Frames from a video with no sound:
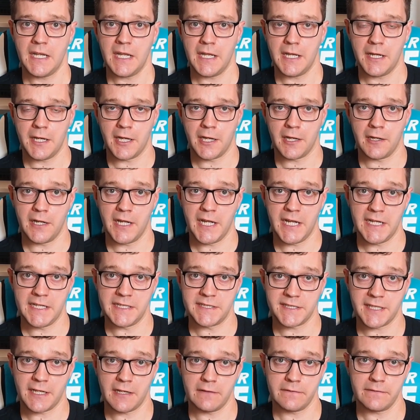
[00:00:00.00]
R.A.
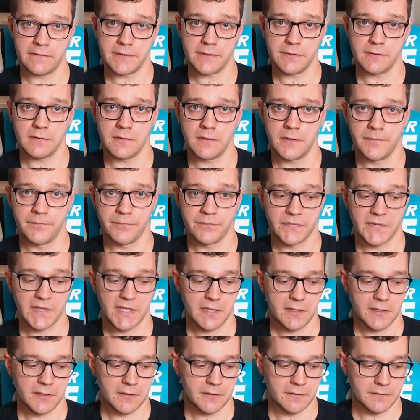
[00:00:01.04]
Salvador,
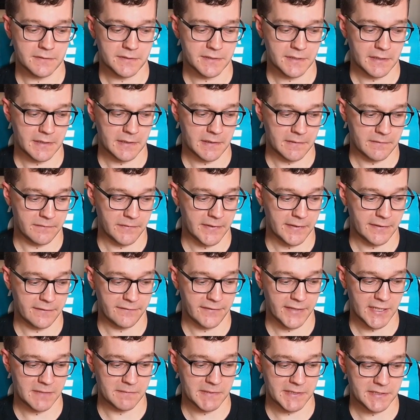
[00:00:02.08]
who's a very
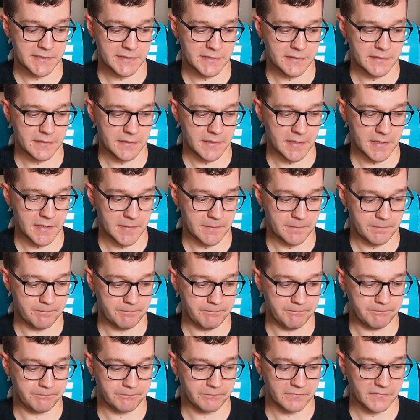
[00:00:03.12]
famous
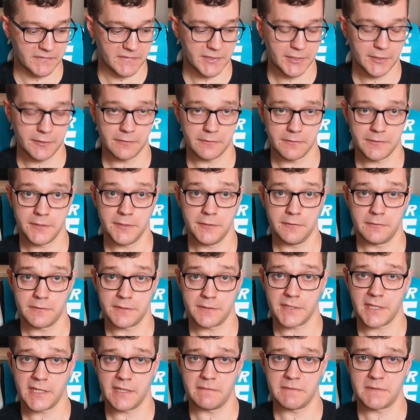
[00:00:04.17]
New York
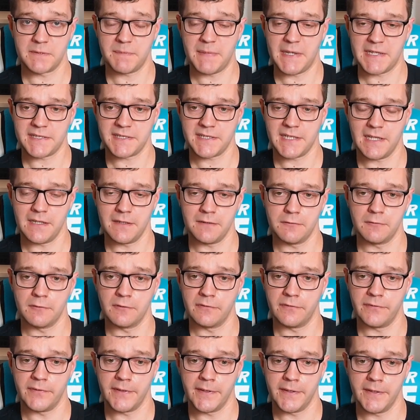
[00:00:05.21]
Times bestseller
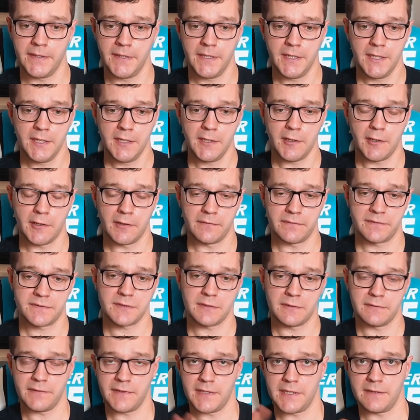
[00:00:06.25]
author of sort
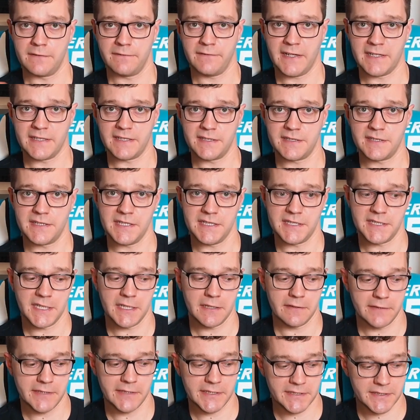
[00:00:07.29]
of other fantasy
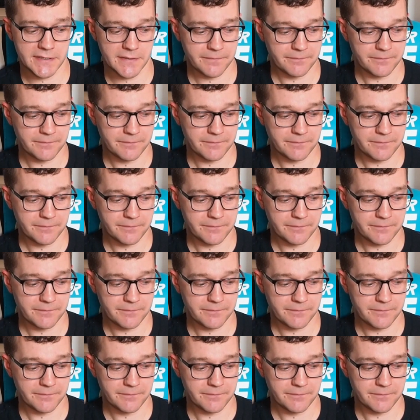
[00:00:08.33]
series.